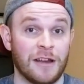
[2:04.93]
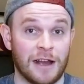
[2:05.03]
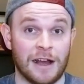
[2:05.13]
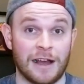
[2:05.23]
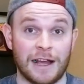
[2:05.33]

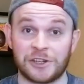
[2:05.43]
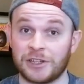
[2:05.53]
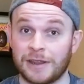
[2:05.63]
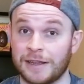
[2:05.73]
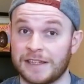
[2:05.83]
I
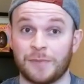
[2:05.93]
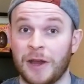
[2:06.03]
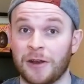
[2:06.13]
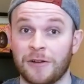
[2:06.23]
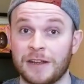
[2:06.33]
actually think it's
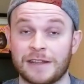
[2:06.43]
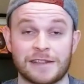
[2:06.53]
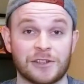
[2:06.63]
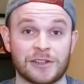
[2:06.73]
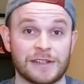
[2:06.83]
better.
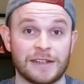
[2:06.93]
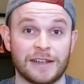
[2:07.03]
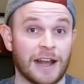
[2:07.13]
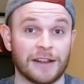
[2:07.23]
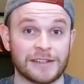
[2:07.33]
It's just a
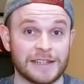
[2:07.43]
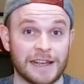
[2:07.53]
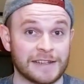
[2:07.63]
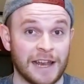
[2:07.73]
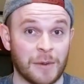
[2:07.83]
Galaxy
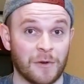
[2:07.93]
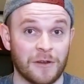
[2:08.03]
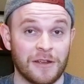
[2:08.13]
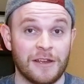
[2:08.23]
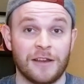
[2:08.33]
S
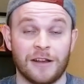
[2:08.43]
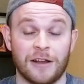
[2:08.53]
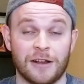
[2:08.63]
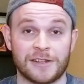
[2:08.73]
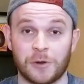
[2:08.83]
camera.
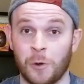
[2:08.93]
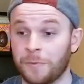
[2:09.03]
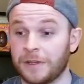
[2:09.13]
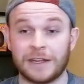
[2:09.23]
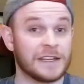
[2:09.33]
So
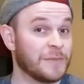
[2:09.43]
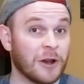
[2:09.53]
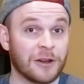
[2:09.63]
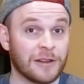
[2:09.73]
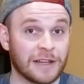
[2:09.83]
hopefully it is
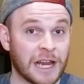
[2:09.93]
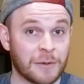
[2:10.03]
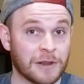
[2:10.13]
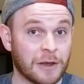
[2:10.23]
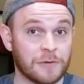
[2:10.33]
better than the
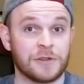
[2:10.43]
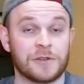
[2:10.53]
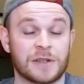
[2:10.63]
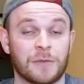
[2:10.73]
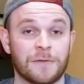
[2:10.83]
camera that I was
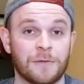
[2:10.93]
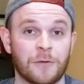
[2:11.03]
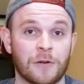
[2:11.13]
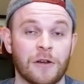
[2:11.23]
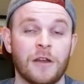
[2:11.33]
using
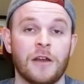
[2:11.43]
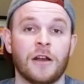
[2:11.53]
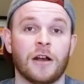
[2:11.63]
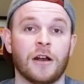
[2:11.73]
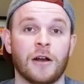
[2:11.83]
before.
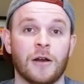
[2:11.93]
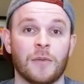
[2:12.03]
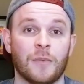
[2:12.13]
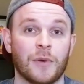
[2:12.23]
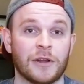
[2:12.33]

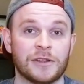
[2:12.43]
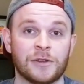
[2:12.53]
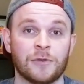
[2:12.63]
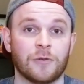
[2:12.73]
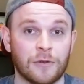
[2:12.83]
But
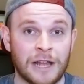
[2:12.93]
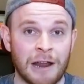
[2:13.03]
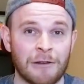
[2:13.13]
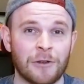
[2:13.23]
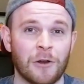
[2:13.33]
to
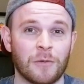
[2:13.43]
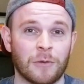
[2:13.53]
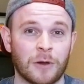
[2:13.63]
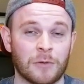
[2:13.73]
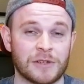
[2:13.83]
carry on with
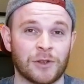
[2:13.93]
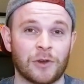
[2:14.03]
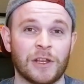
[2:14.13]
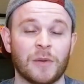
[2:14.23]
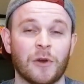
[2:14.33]
what I was
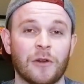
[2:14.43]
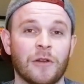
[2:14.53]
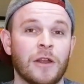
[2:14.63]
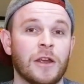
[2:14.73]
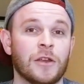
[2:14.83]
talking about,
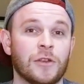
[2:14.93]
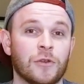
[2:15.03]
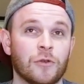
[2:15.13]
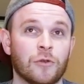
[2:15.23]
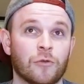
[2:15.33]

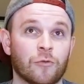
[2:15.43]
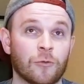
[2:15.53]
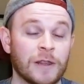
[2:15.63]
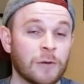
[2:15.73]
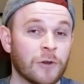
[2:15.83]
you
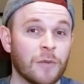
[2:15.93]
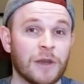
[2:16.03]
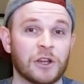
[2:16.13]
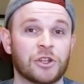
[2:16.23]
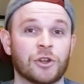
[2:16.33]
really want to
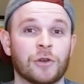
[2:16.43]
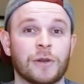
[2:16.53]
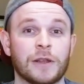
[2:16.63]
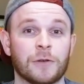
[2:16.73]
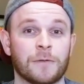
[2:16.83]
make sure
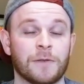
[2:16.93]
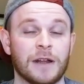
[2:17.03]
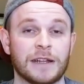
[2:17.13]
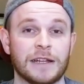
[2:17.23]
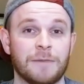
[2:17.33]
that you're
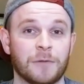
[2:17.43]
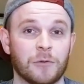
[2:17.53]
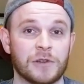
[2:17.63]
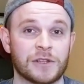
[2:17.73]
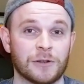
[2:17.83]
finding an
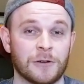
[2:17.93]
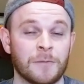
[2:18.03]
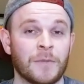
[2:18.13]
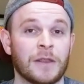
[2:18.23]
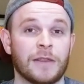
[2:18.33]
influencer
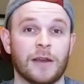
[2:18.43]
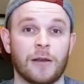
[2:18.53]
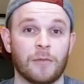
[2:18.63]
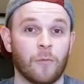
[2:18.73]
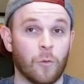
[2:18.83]

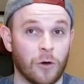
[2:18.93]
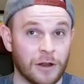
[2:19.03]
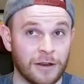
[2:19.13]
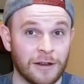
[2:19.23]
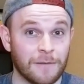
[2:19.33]
that,
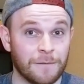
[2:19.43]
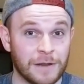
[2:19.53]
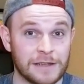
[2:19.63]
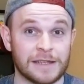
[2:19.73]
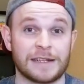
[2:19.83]
one,
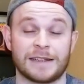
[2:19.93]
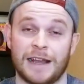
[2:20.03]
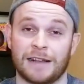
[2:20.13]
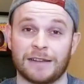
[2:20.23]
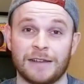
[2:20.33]
fits
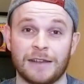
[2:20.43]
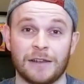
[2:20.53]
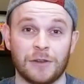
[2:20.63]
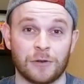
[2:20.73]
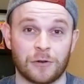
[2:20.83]
exactly
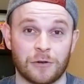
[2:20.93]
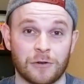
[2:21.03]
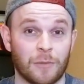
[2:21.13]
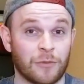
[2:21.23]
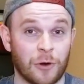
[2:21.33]

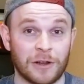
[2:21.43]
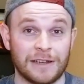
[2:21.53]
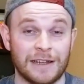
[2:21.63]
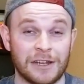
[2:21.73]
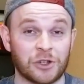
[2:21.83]
your product
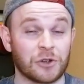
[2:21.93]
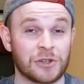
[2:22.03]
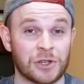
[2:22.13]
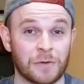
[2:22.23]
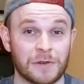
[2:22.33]
niche or
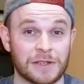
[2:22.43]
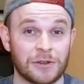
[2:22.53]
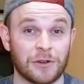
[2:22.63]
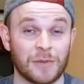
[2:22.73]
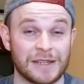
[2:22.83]
service that
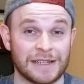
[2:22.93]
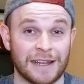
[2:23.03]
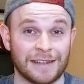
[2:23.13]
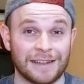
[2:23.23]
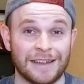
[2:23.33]
you're going to be
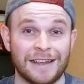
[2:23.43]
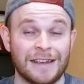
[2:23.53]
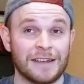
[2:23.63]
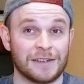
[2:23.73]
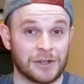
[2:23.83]
selling.
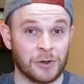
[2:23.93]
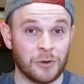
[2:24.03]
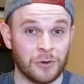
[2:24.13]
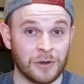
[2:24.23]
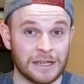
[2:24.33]

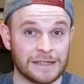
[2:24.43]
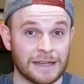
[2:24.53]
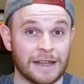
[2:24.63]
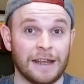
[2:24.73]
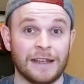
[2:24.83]
Two,
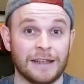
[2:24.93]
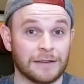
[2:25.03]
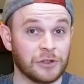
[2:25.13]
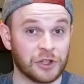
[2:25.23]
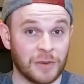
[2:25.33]
is a
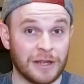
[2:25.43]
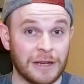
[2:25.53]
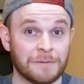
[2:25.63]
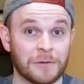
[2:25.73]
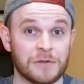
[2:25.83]
legitimate
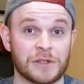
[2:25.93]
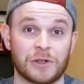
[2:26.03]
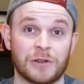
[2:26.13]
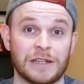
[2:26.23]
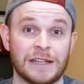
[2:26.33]

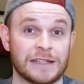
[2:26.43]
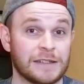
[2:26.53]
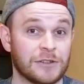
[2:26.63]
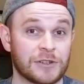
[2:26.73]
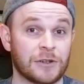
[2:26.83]
influencer and
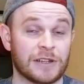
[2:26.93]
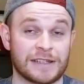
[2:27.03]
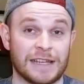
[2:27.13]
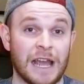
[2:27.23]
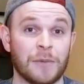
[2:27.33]
isn't just going to
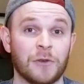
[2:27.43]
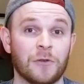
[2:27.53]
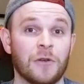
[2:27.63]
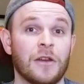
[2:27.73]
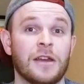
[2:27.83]
scam
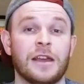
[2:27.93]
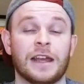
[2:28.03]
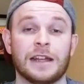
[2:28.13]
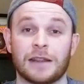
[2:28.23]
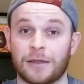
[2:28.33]
you.
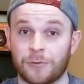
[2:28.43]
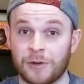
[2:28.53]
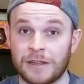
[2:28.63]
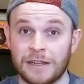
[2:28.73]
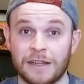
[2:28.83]
And
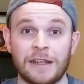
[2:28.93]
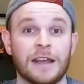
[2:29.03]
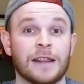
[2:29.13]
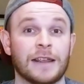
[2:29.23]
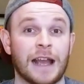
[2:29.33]
three,
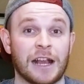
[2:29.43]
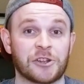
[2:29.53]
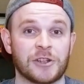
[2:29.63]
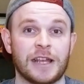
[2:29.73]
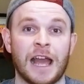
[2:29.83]
they
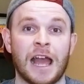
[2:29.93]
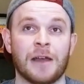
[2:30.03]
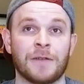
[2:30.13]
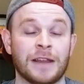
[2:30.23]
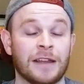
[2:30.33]
actually
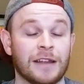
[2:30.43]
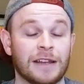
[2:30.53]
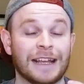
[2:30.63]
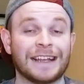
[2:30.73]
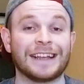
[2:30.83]
have
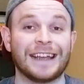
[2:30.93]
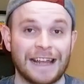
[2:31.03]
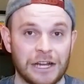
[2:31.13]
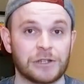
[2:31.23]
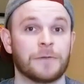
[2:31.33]
an
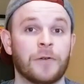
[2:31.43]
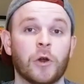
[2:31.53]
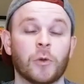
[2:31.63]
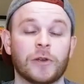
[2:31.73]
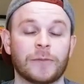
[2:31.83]
engaged
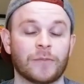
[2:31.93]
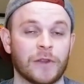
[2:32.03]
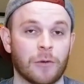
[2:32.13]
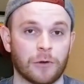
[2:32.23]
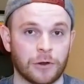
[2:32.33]
following.
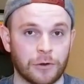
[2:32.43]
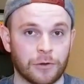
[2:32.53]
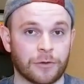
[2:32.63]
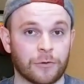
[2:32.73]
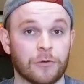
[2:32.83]
Now we're going to go
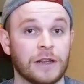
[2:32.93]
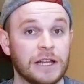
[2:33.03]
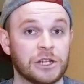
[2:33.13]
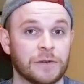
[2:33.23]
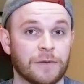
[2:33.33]
through
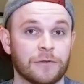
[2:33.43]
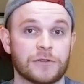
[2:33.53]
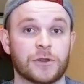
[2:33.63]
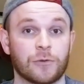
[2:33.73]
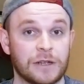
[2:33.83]
each of
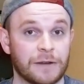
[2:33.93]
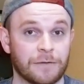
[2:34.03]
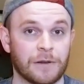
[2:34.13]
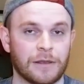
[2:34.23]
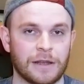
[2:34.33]
those three
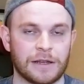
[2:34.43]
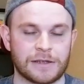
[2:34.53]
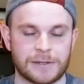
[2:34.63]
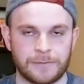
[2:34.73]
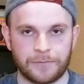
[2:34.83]
different
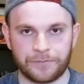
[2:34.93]
things.